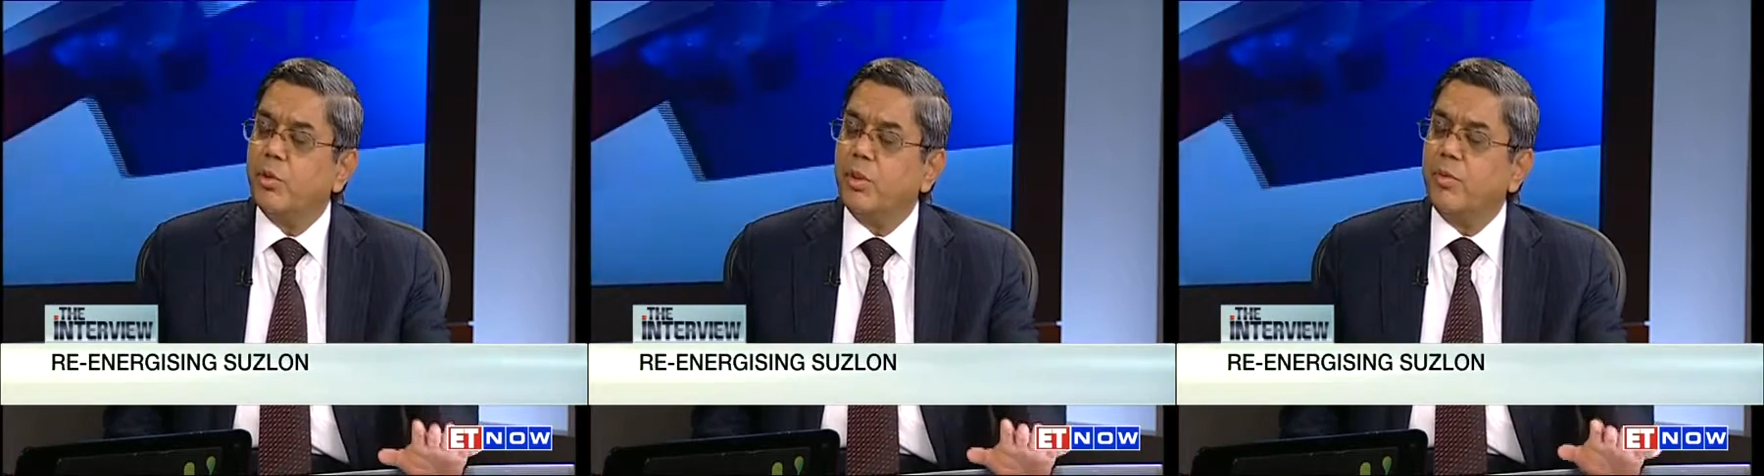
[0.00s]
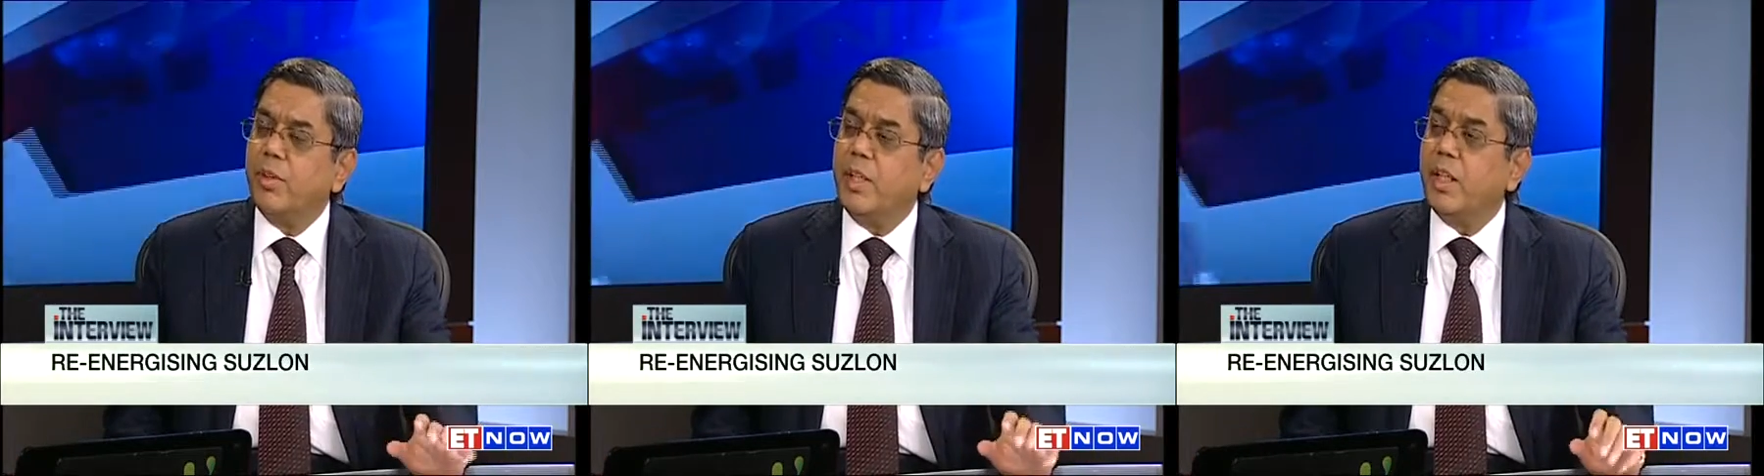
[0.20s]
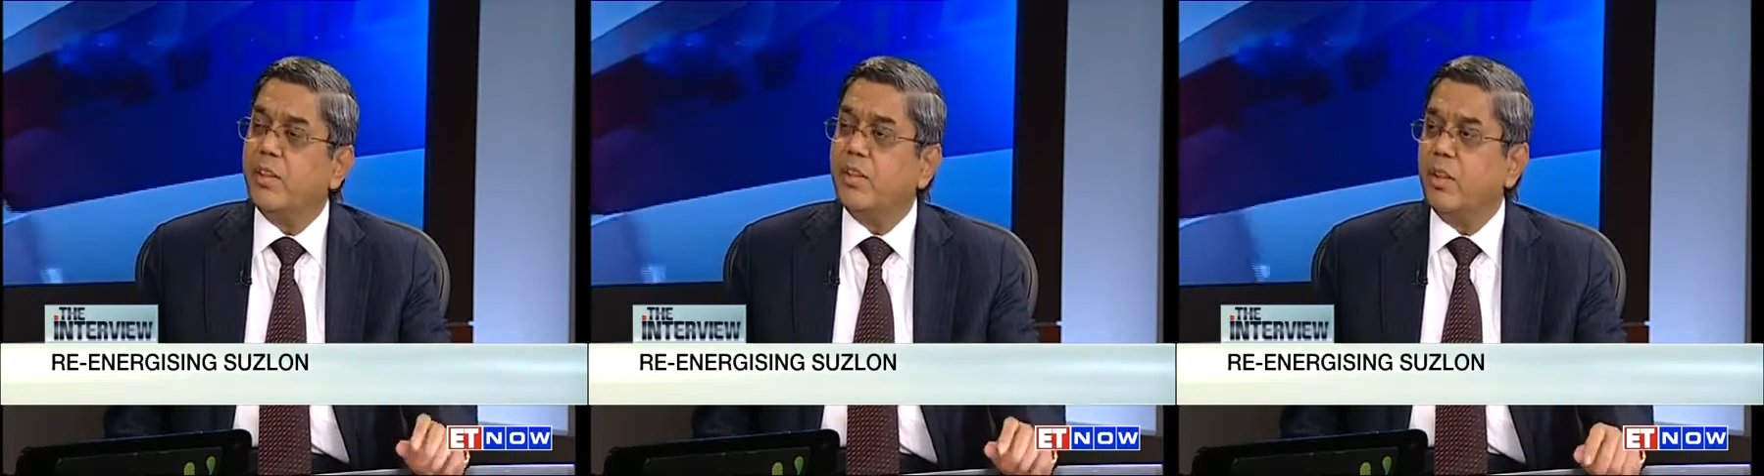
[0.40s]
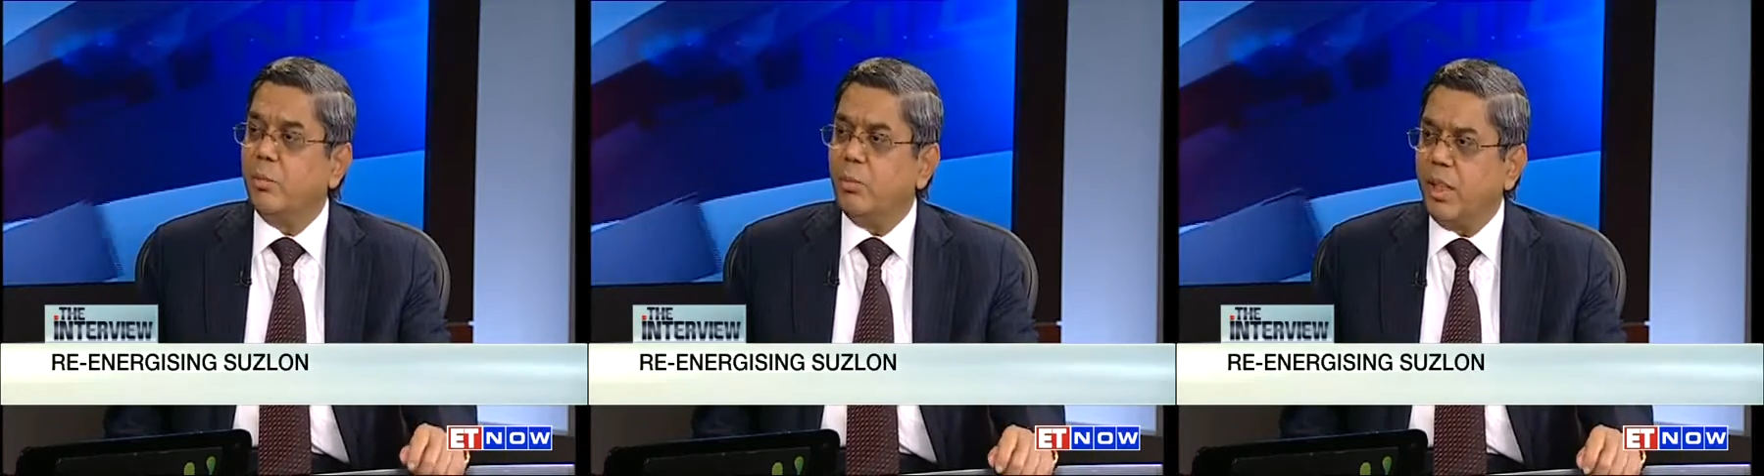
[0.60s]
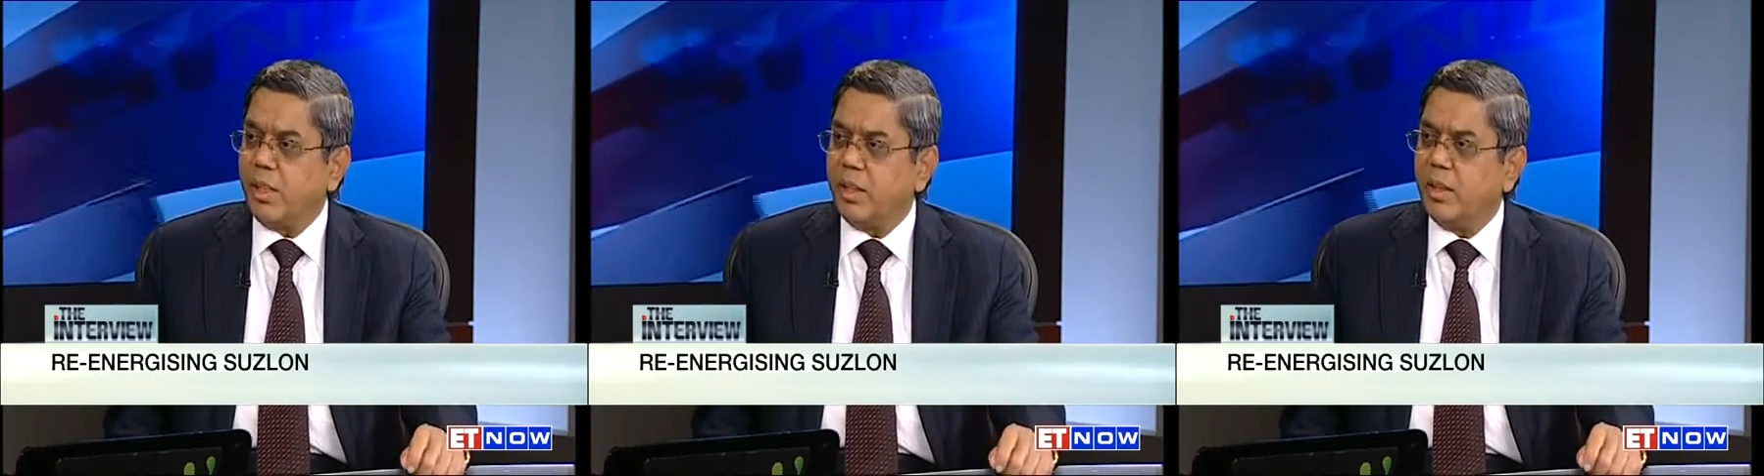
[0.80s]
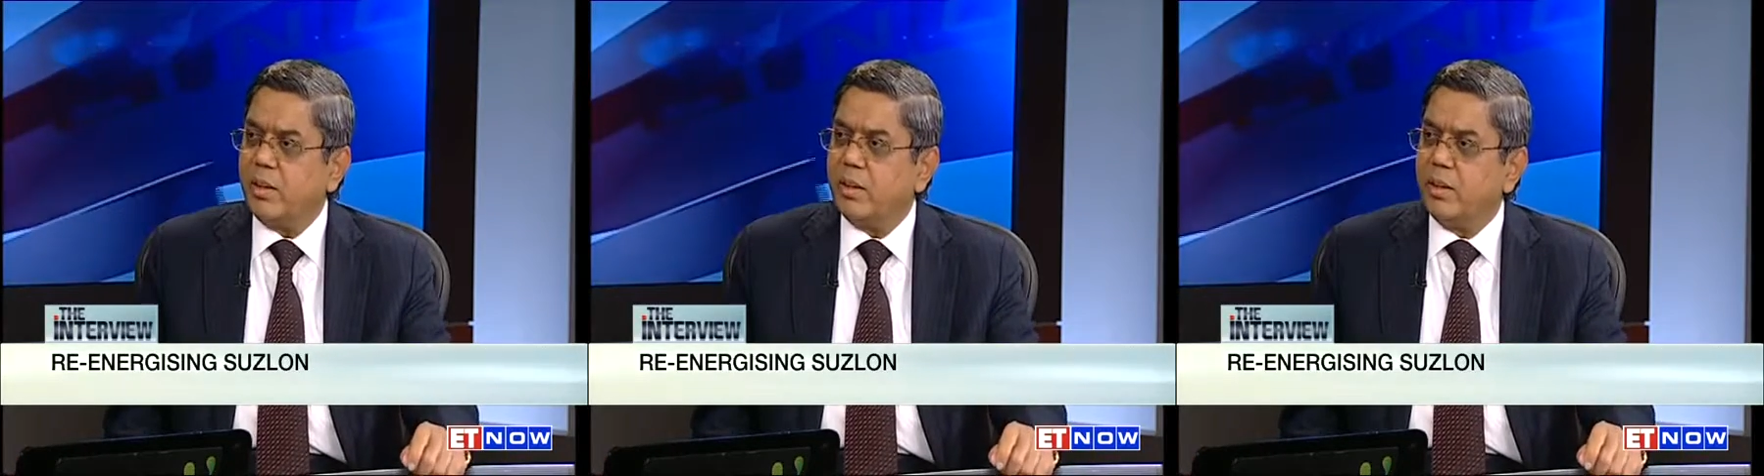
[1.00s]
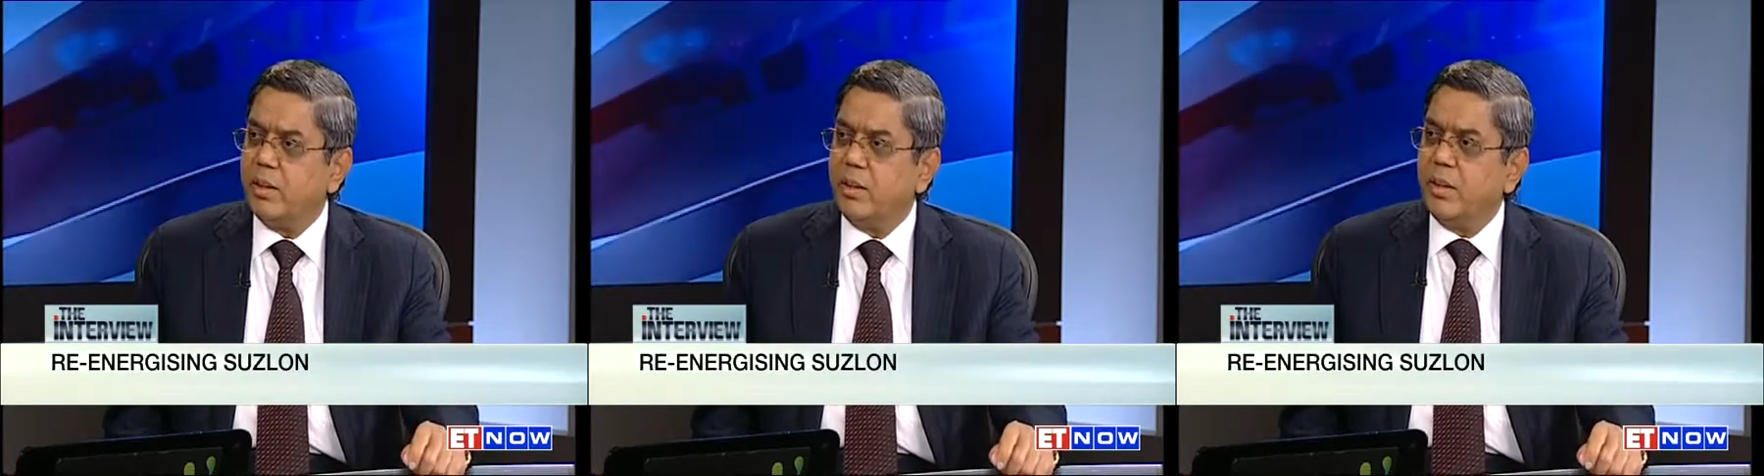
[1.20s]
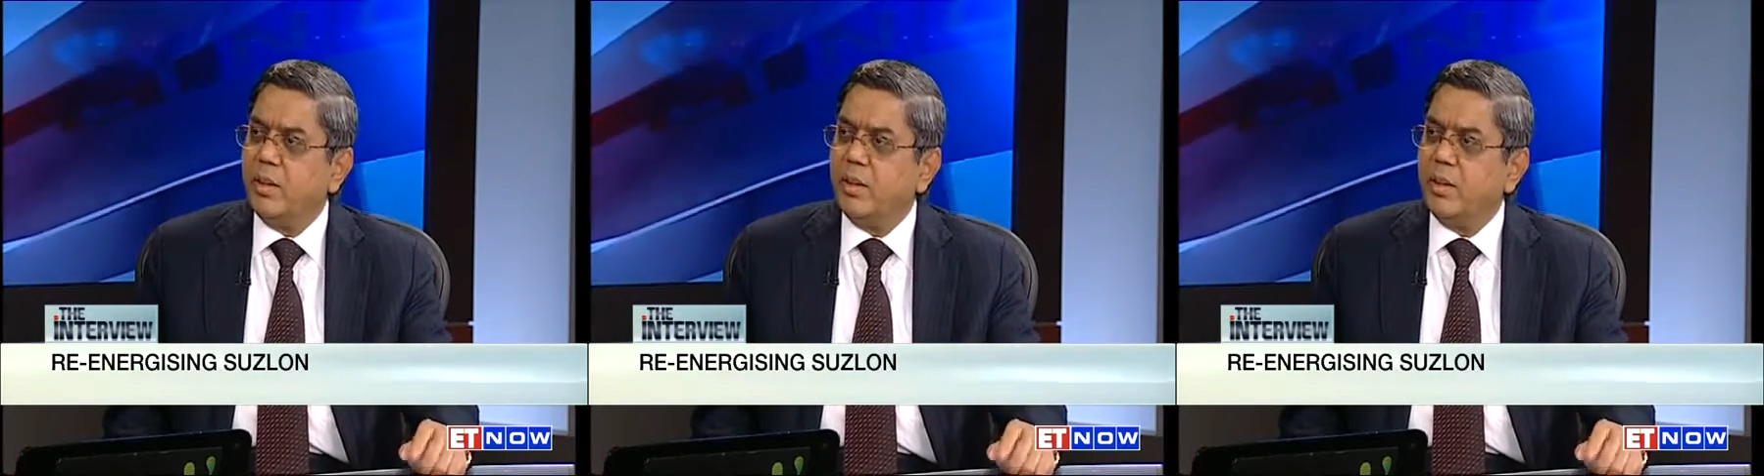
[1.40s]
to the financial market.